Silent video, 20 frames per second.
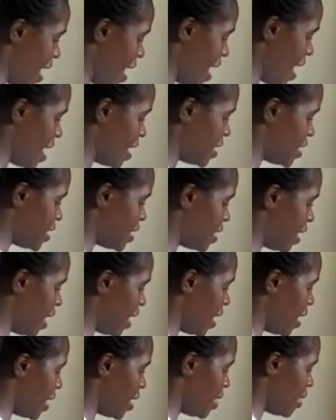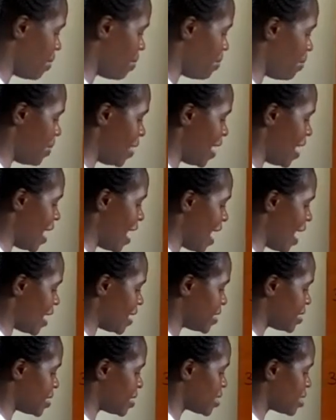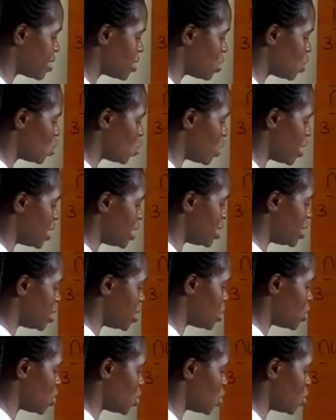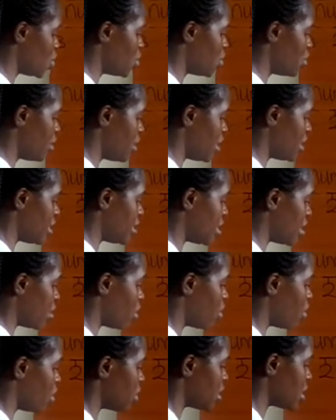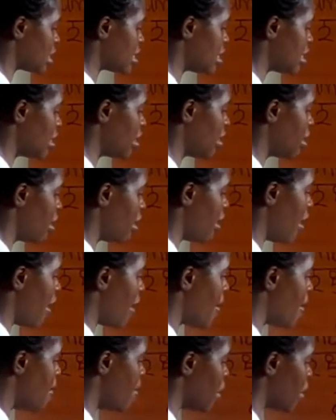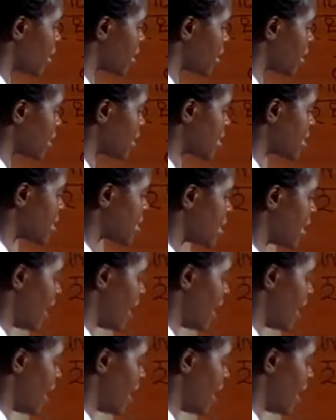18 plus 22 is equals to box.